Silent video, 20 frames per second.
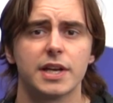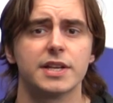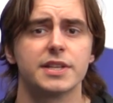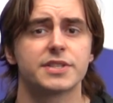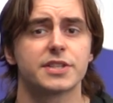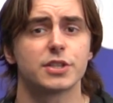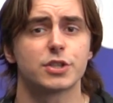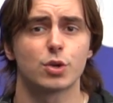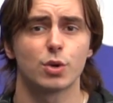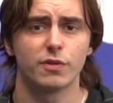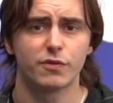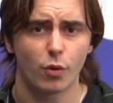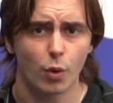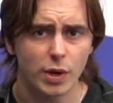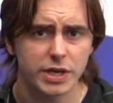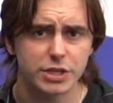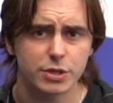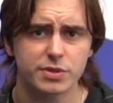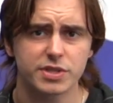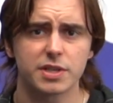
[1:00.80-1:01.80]
is to
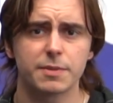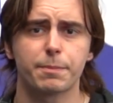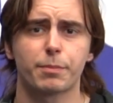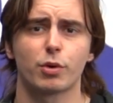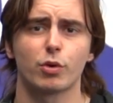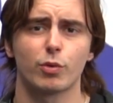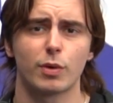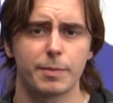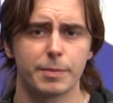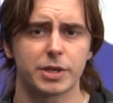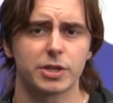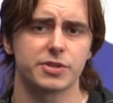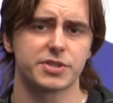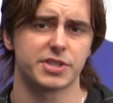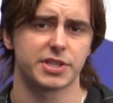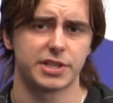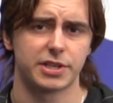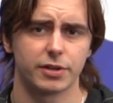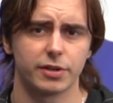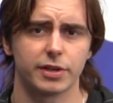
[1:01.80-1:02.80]
avoid using perimeter
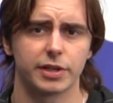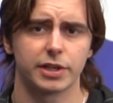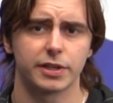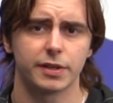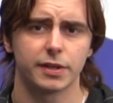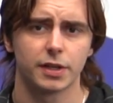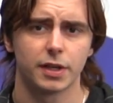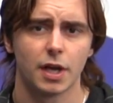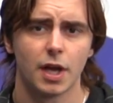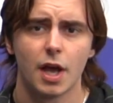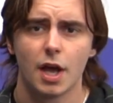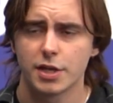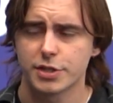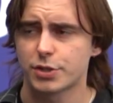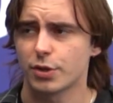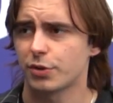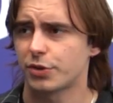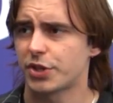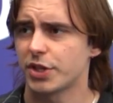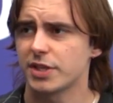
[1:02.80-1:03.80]
security.
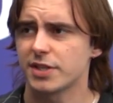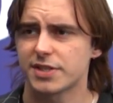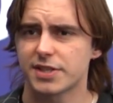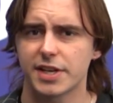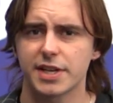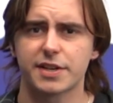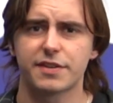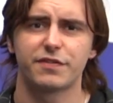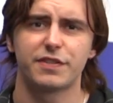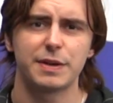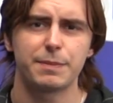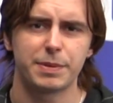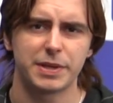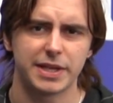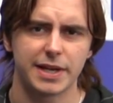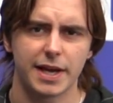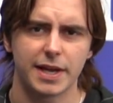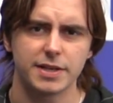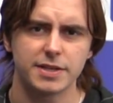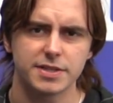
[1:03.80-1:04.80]
So things like
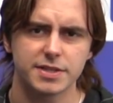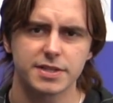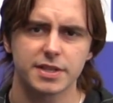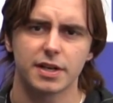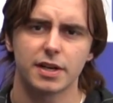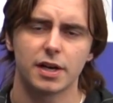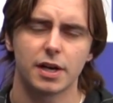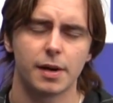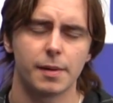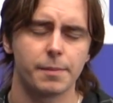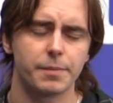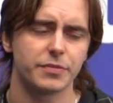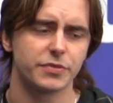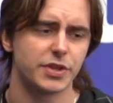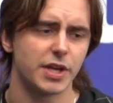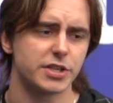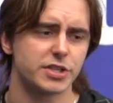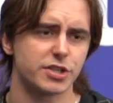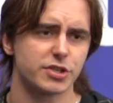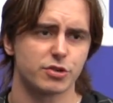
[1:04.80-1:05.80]
VPNs
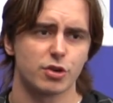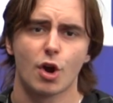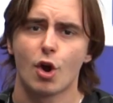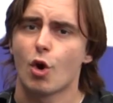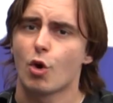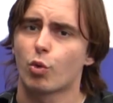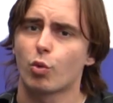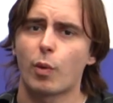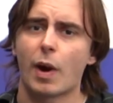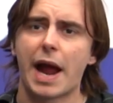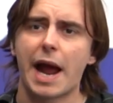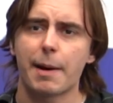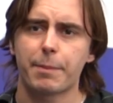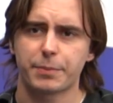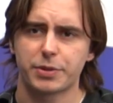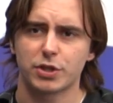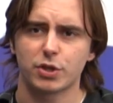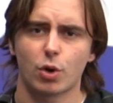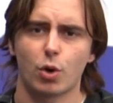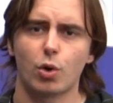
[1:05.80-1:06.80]
that just
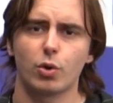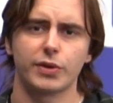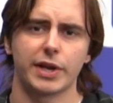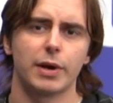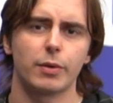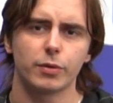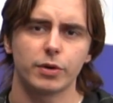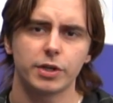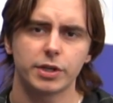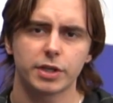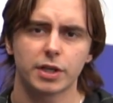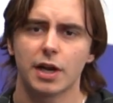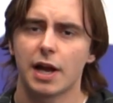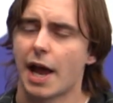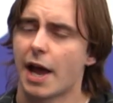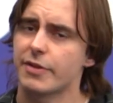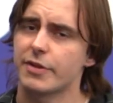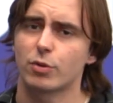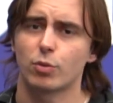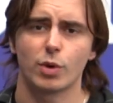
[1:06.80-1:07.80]
wrap your whole network,
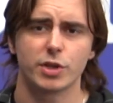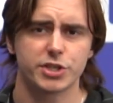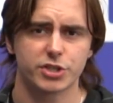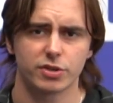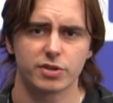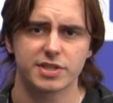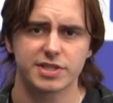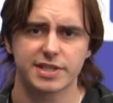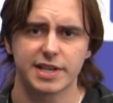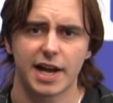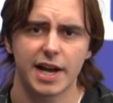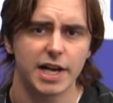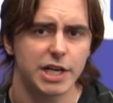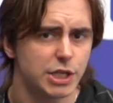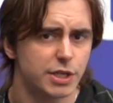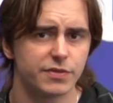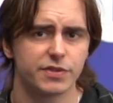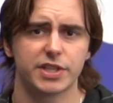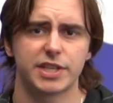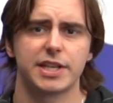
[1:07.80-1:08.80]
and then once you're inside,
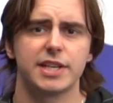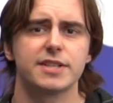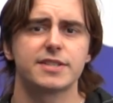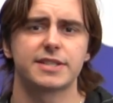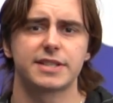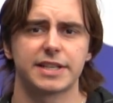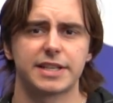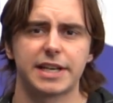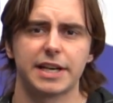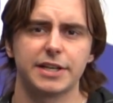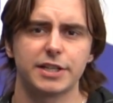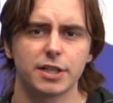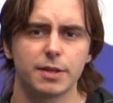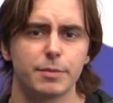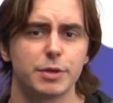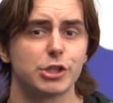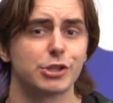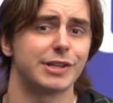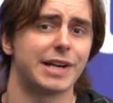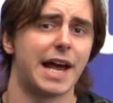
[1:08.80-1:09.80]
you have the keys to the
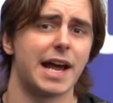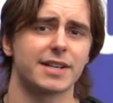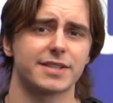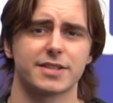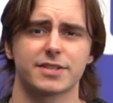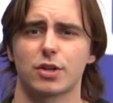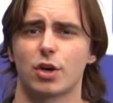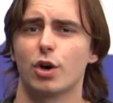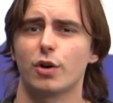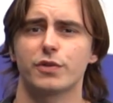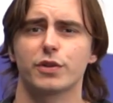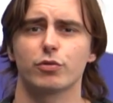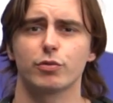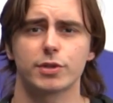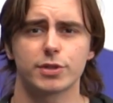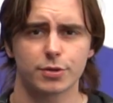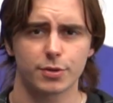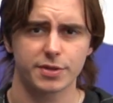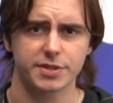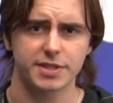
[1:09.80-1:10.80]
kingdom and you can access all of your
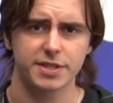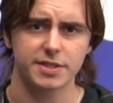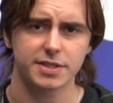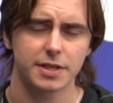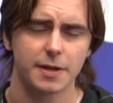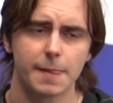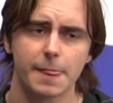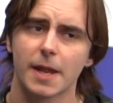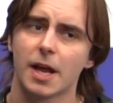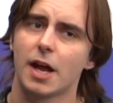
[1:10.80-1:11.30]
resources.